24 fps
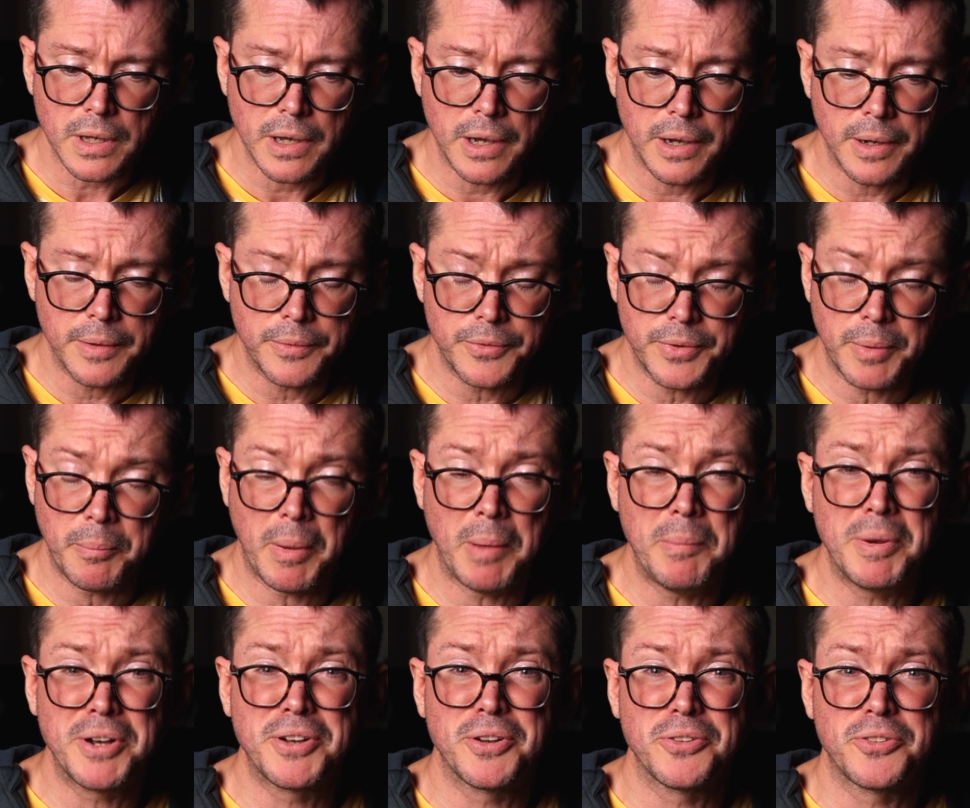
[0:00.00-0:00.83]
Uh,
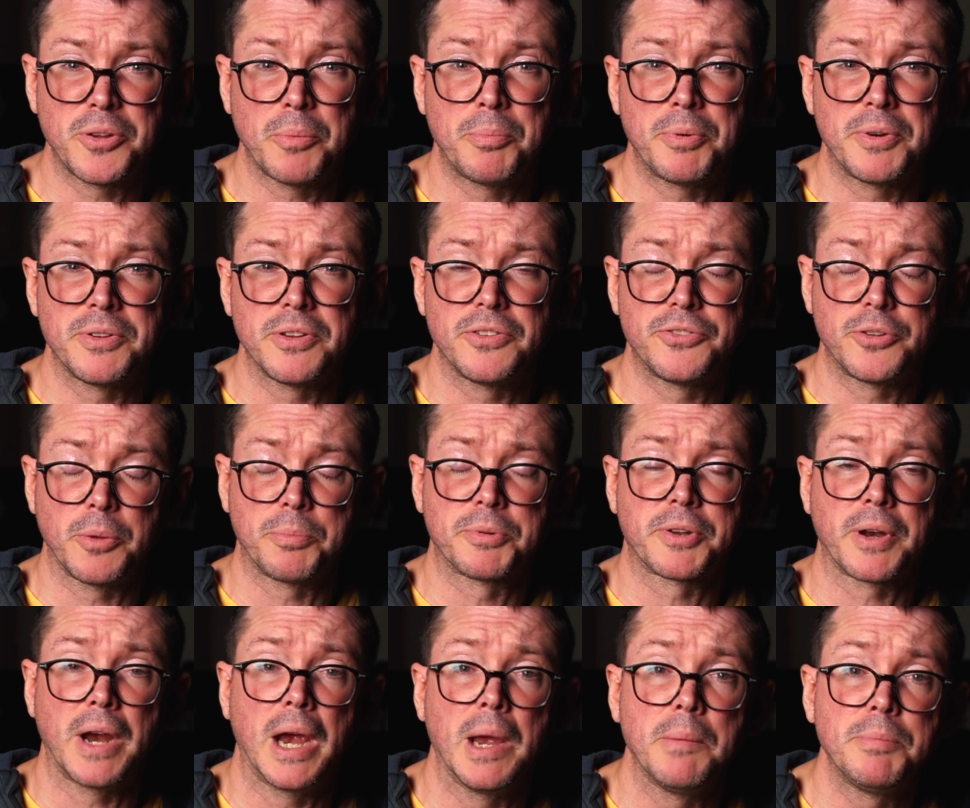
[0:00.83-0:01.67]
remember to su
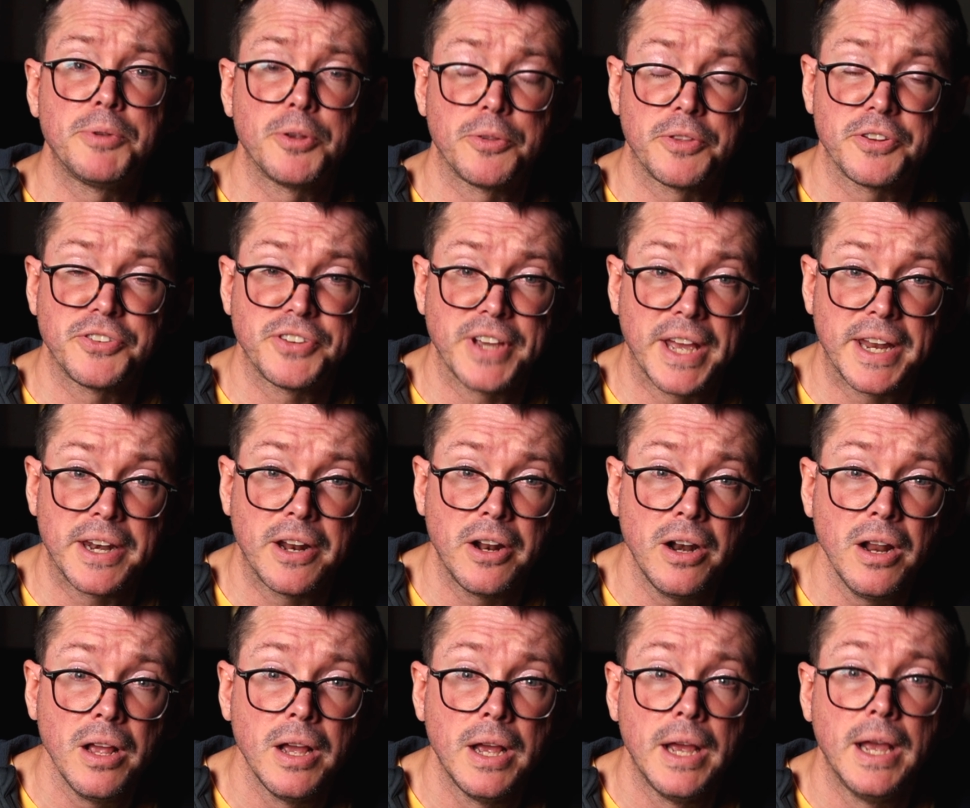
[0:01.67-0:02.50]
subscribe to the
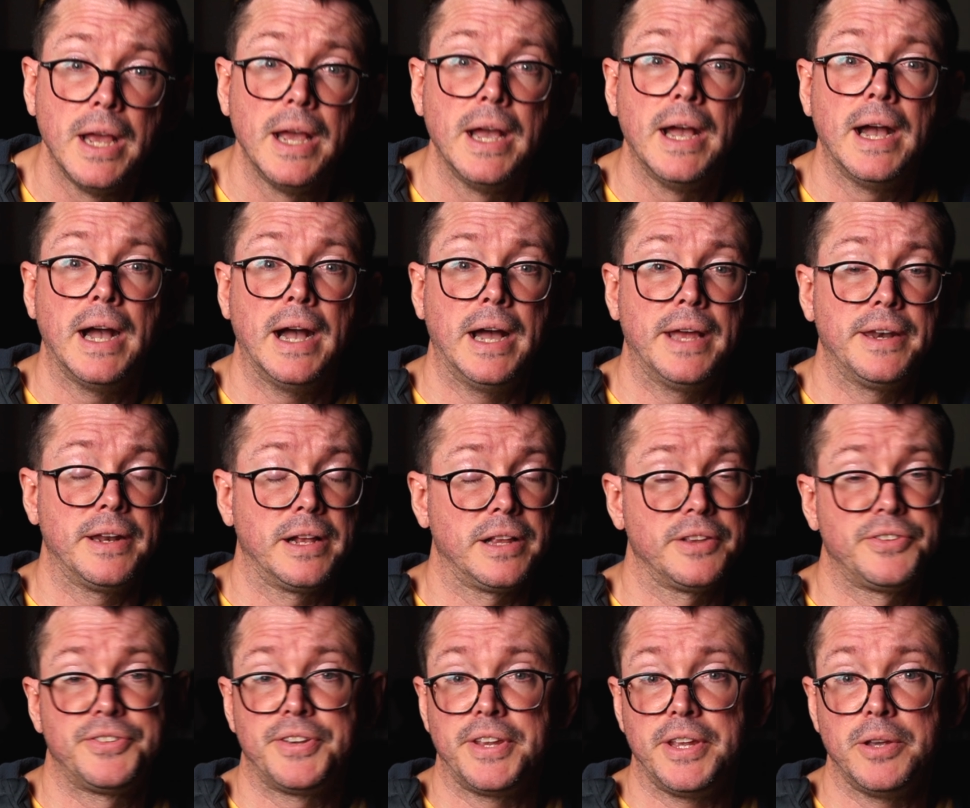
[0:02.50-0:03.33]
channel, and
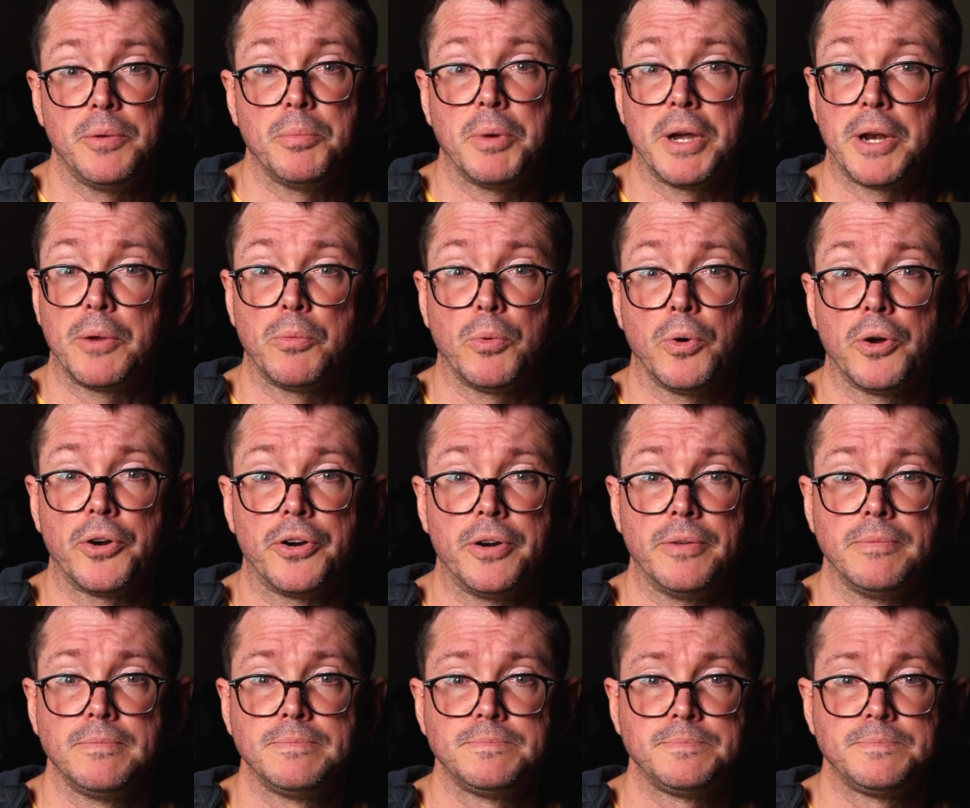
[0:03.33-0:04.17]
I'll see you by the water.